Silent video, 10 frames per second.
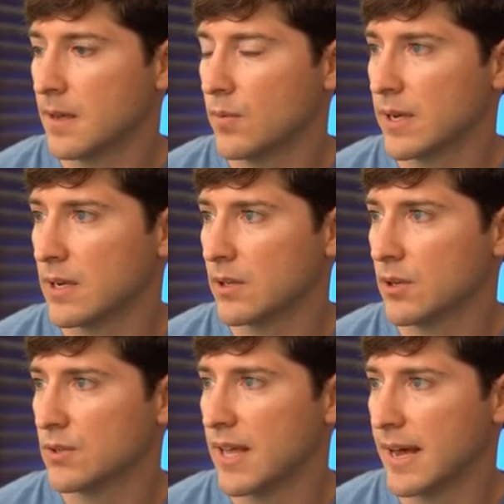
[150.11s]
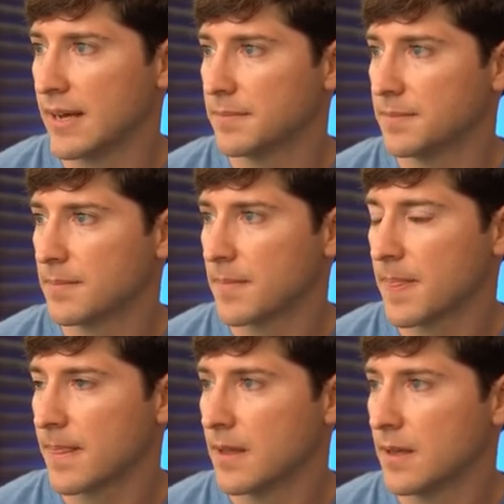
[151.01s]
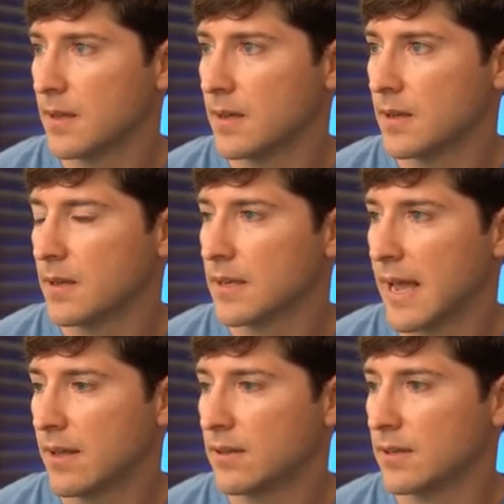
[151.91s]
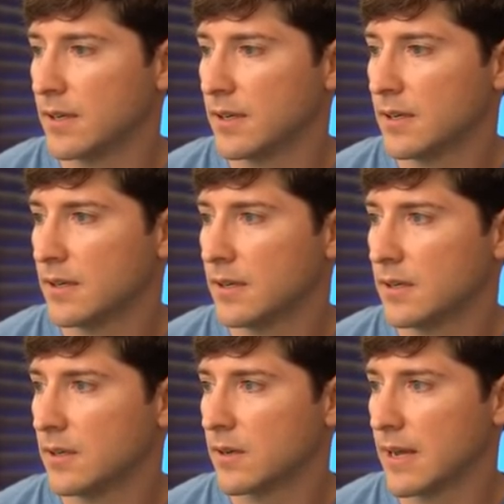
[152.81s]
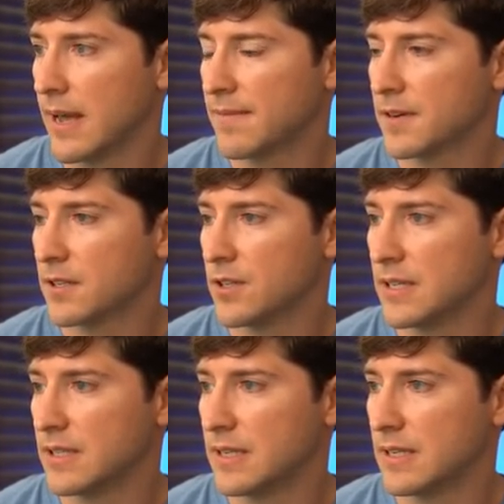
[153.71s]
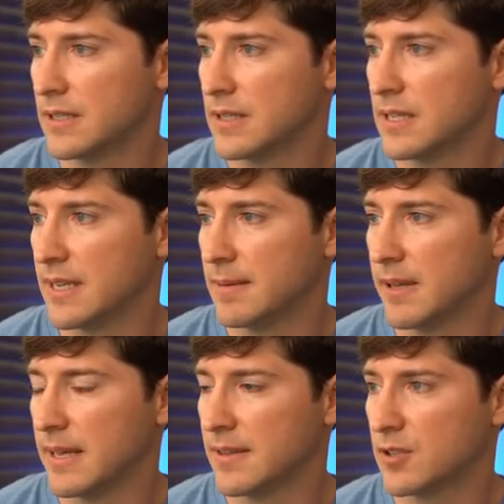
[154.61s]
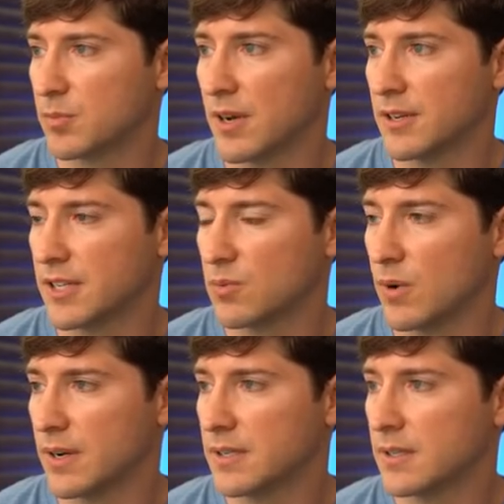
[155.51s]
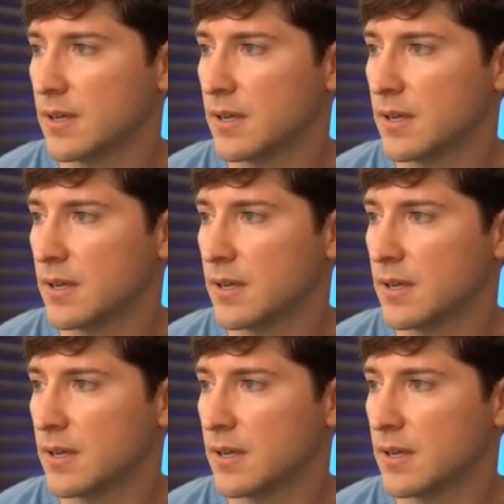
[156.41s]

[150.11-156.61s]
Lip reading: We can close that. Calendar, okay, efforts you can see is the same length as projects was.